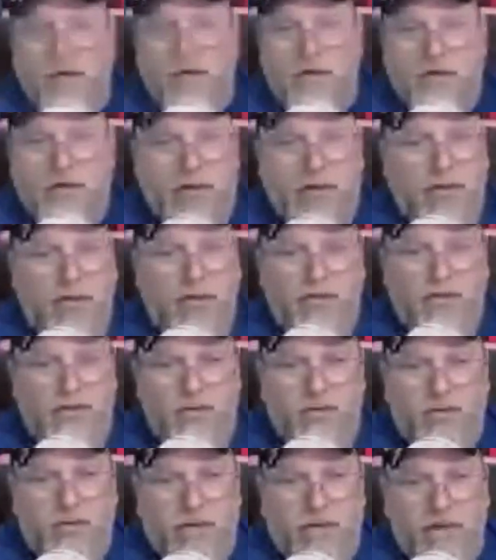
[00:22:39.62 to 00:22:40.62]
LSU
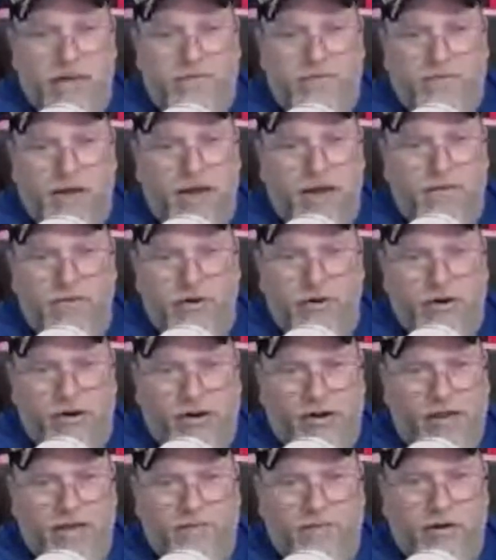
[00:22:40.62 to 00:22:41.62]
only had
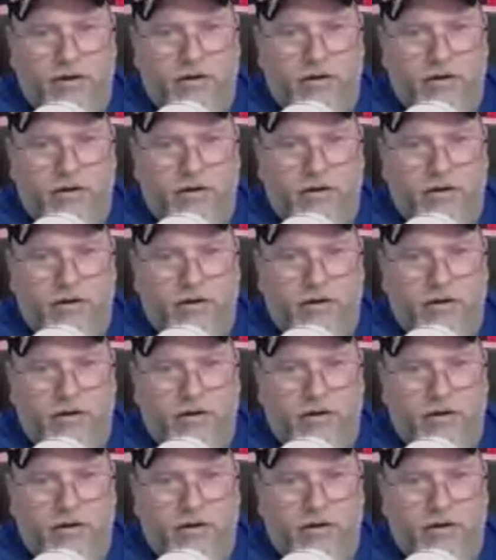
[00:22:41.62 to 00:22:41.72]
511.